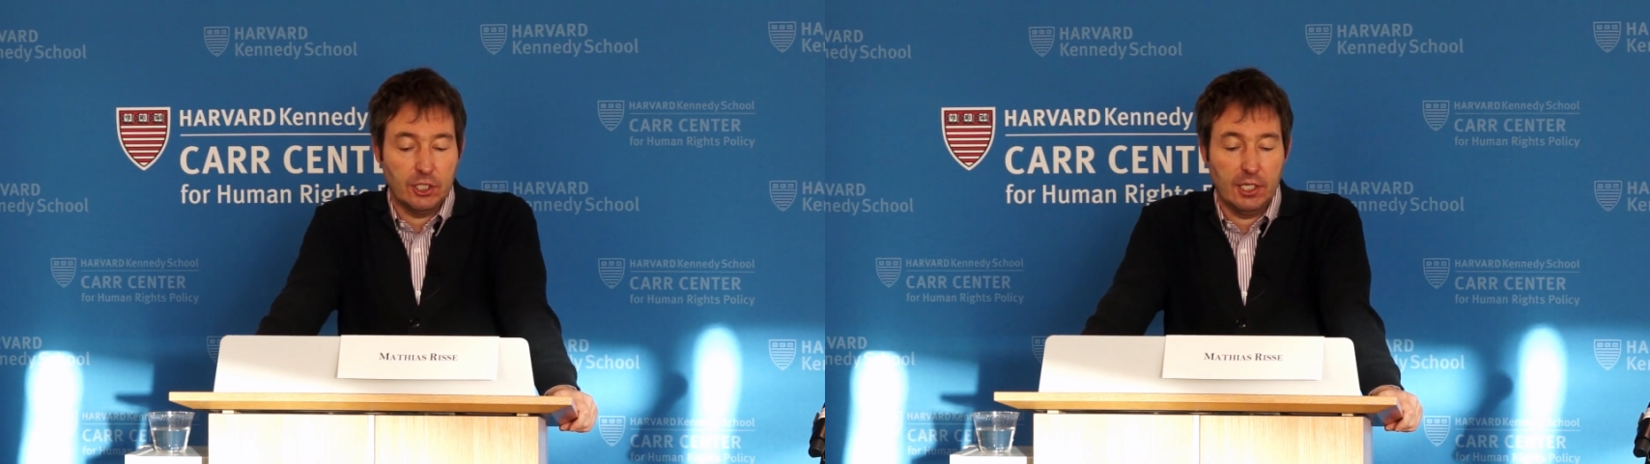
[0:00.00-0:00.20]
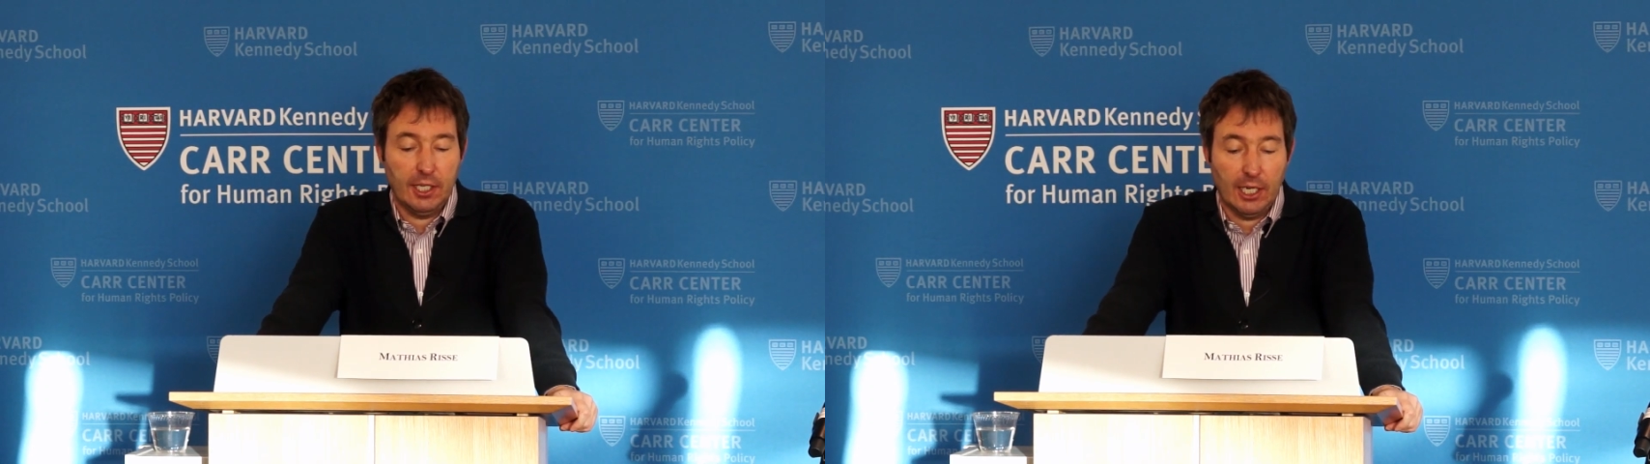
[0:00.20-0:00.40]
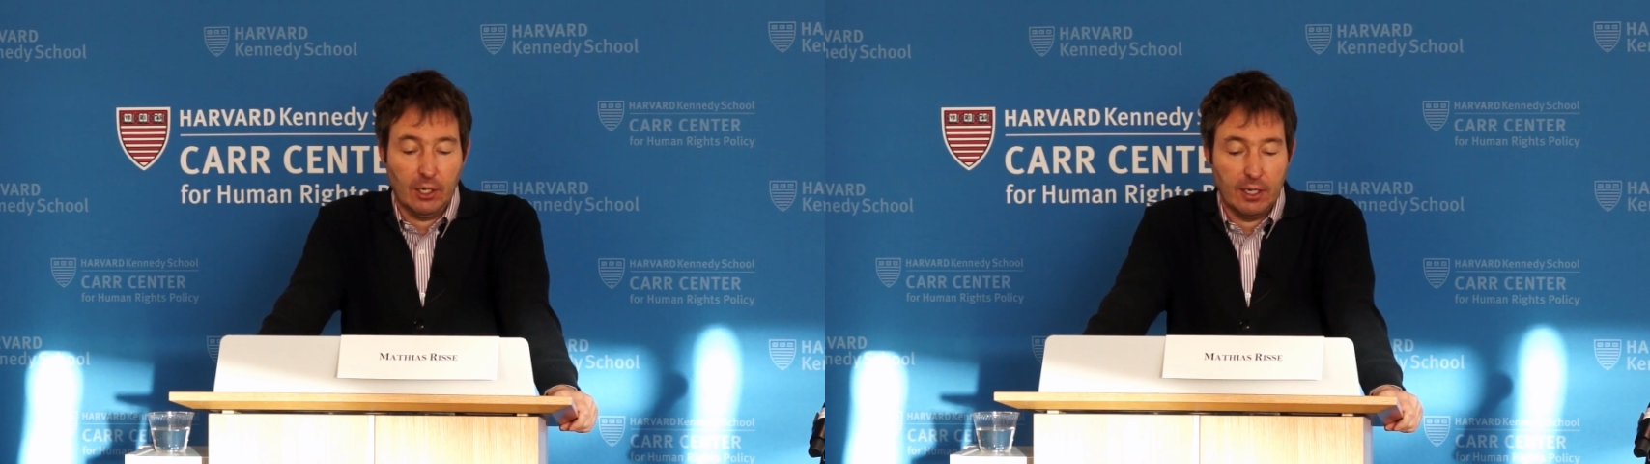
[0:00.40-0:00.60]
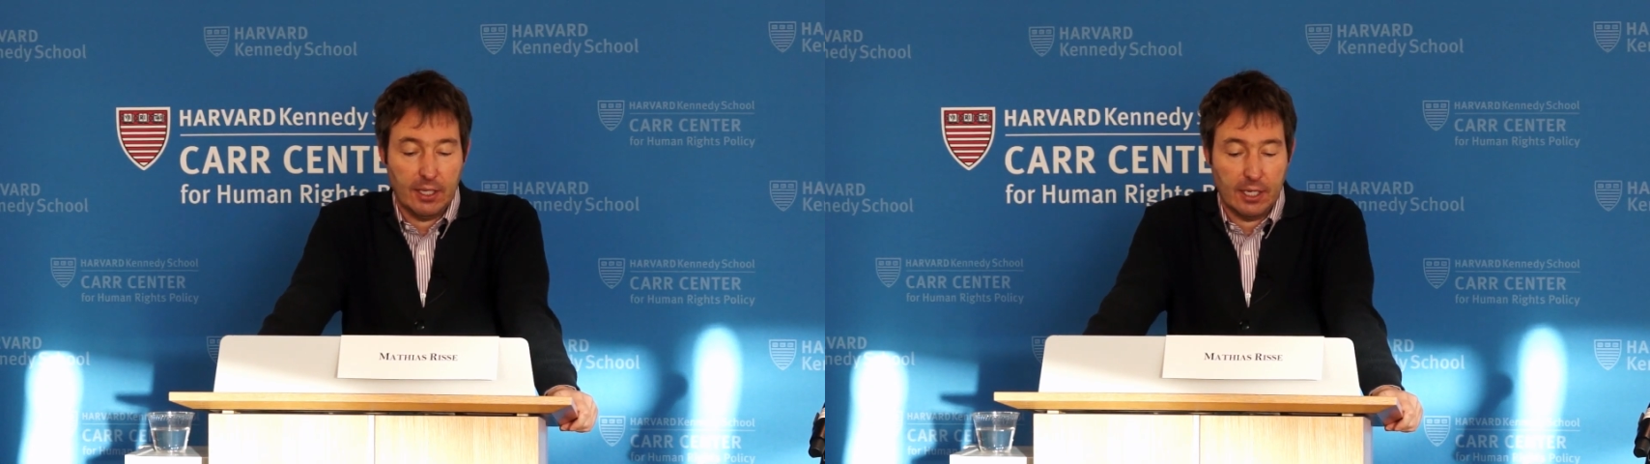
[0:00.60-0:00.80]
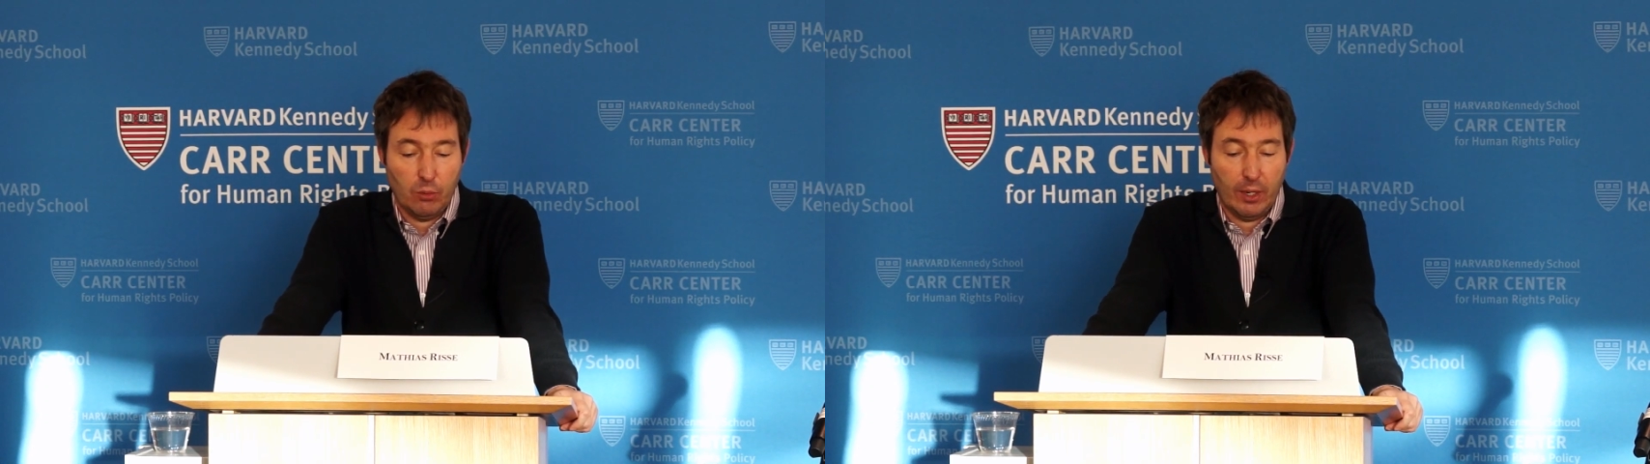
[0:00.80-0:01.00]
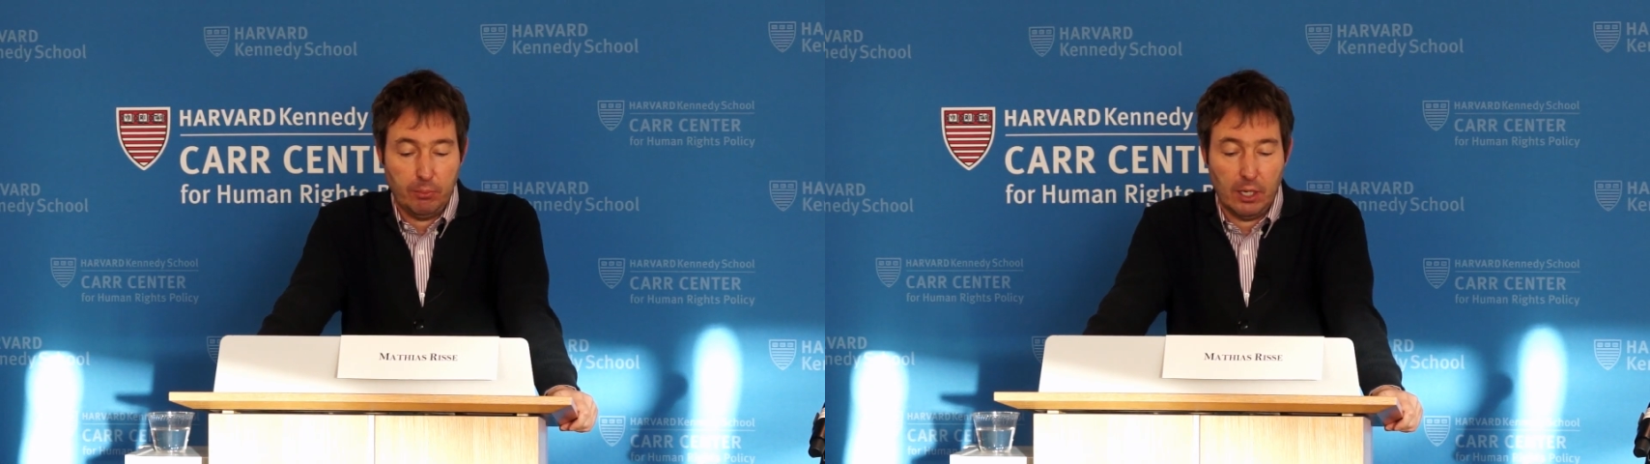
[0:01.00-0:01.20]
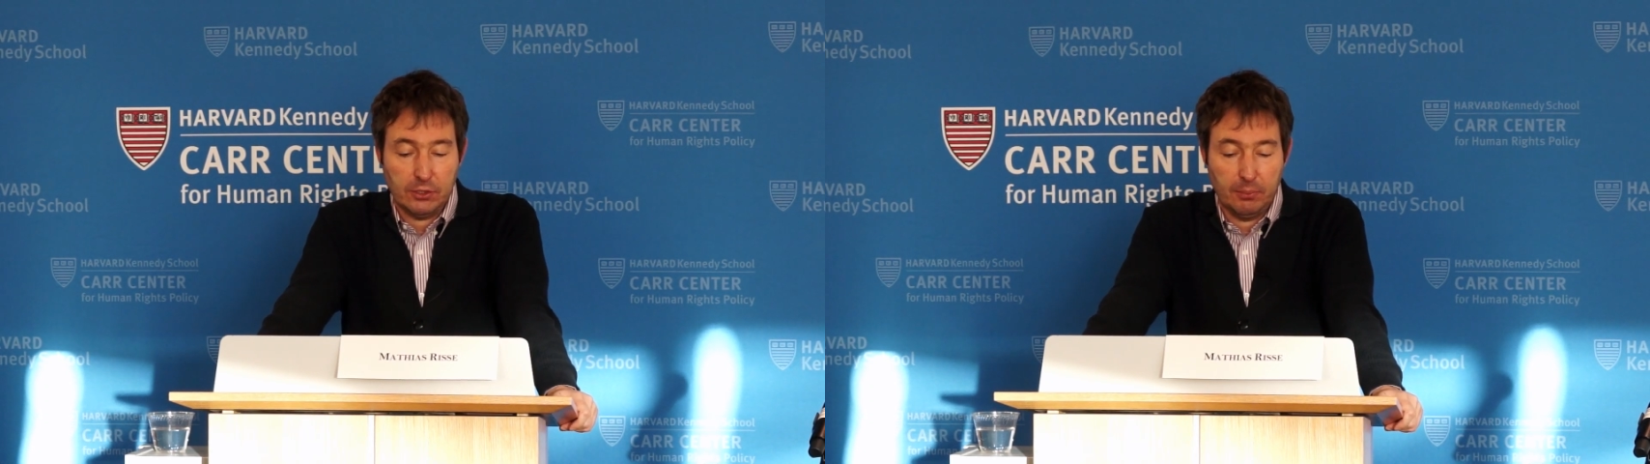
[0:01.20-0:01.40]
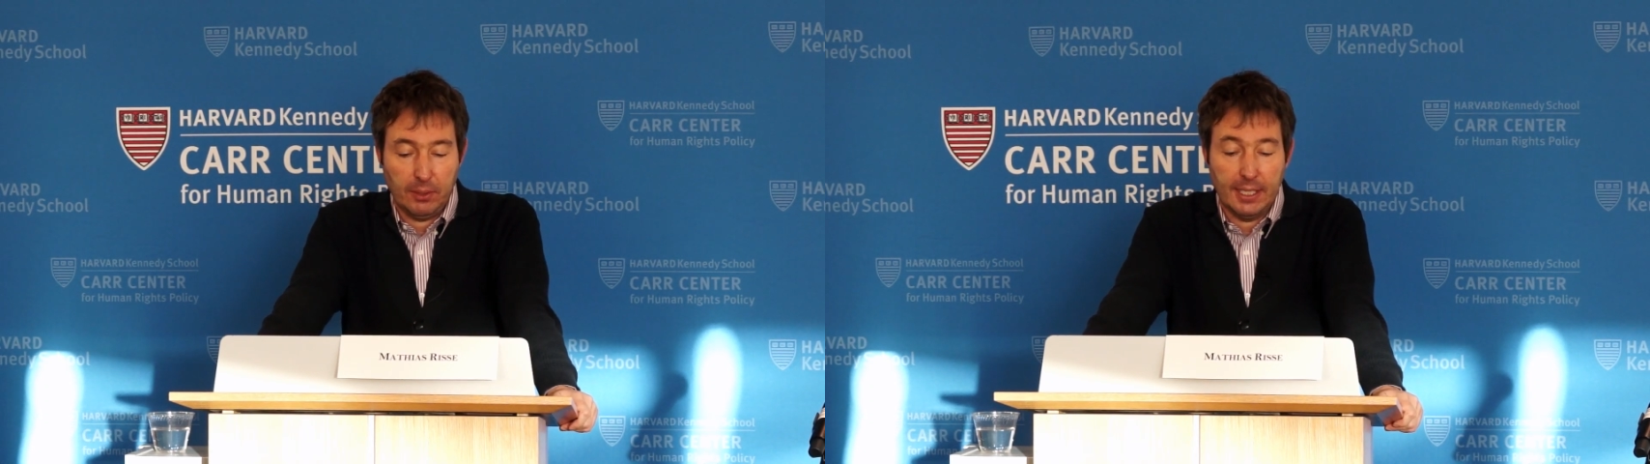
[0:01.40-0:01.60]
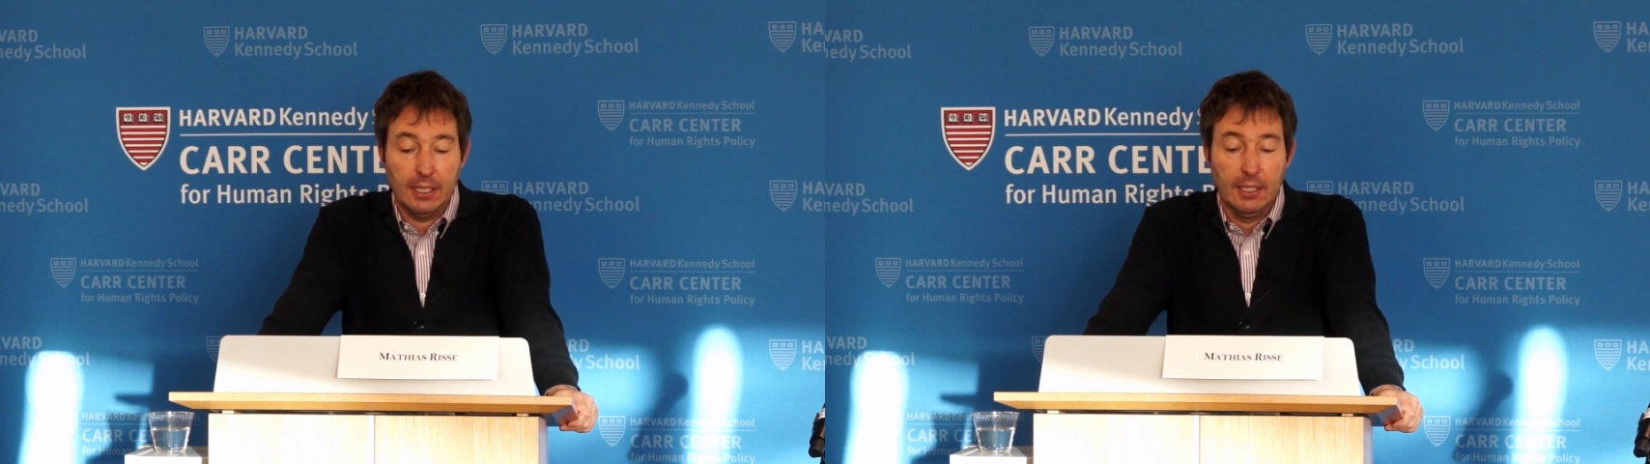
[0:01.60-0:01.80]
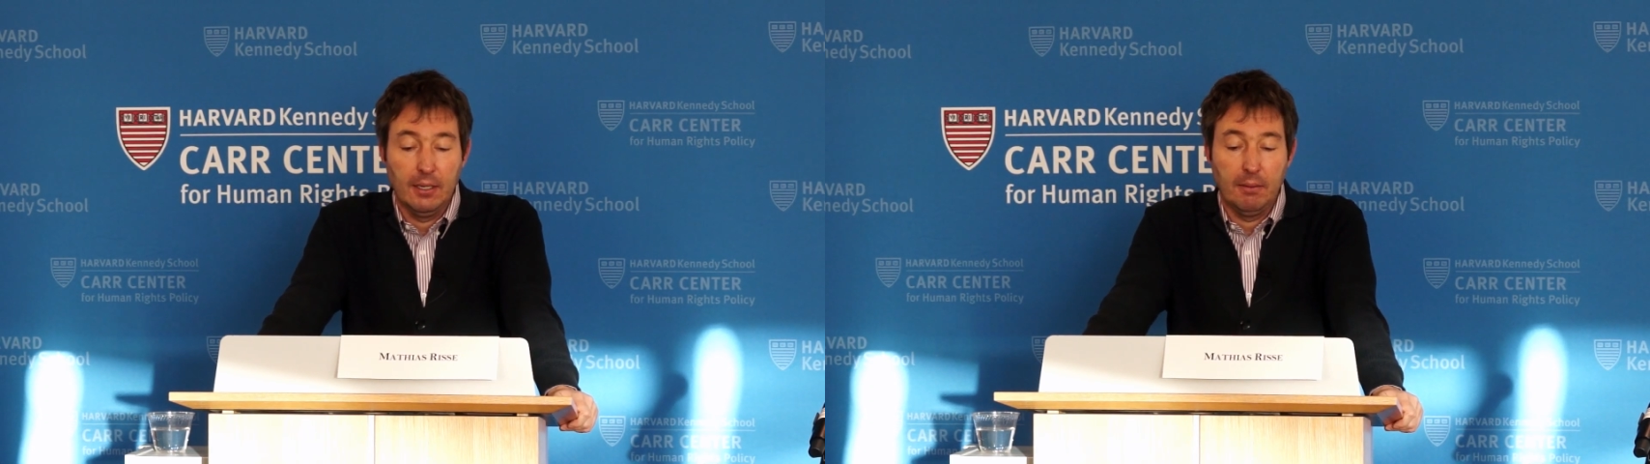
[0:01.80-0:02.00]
in an era that quite possibly